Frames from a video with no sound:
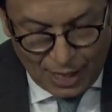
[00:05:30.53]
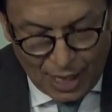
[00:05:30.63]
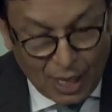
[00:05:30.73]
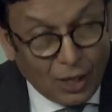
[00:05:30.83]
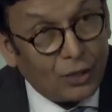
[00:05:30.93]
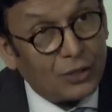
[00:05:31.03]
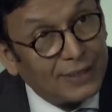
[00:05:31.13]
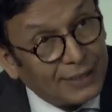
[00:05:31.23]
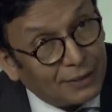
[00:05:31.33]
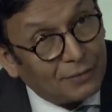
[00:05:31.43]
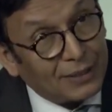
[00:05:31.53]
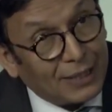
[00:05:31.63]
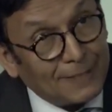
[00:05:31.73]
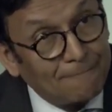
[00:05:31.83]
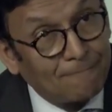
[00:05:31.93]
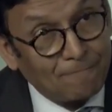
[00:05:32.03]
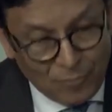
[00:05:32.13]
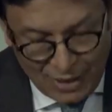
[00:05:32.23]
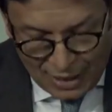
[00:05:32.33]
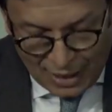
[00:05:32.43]
Consequently,
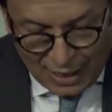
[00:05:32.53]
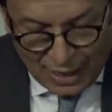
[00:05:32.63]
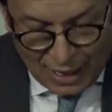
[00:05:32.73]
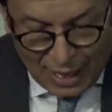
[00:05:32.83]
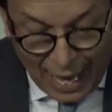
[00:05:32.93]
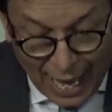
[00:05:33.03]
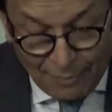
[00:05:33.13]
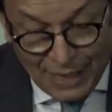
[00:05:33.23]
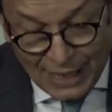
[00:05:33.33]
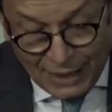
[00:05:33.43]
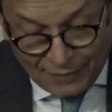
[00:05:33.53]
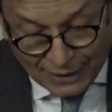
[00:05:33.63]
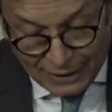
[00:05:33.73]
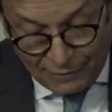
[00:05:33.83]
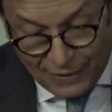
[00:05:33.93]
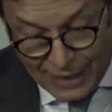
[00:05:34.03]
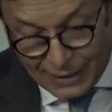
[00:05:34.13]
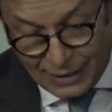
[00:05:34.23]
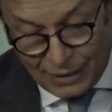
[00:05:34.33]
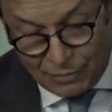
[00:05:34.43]
I believe that investing in
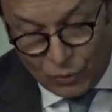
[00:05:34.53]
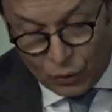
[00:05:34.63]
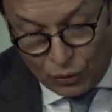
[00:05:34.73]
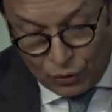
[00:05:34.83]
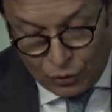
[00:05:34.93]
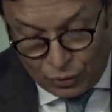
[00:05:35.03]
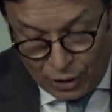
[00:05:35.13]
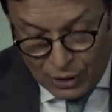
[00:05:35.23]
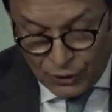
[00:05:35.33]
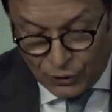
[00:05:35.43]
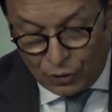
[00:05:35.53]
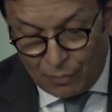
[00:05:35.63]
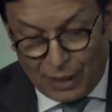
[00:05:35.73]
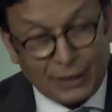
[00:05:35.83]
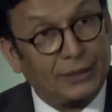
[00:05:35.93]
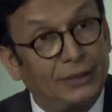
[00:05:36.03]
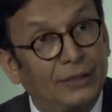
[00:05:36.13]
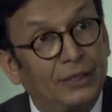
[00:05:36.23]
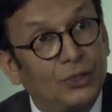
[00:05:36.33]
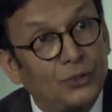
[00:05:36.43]
the Morocco stock market
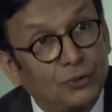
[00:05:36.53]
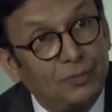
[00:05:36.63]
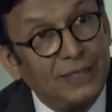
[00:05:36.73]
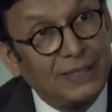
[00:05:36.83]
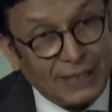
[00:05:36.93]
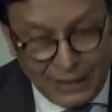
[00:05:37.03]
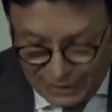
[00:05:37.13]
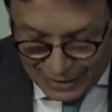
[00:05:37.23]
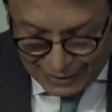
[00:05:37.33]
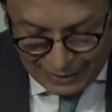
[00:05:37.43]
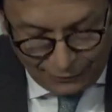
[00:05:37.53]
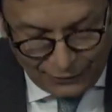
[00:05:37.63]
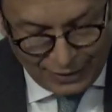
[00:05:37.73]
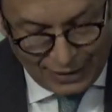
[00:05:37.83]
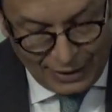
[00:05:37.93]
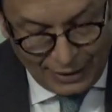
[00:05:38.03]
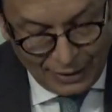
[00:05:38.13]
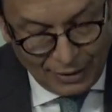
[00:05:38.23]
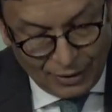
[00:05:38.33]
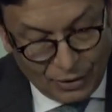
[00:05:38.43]
should be seen differently
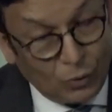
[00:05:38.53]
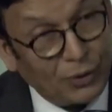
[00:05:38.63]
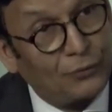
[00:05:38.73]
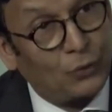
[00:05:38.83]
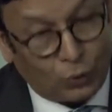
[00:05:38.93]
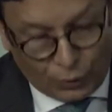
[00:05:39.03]
going forward.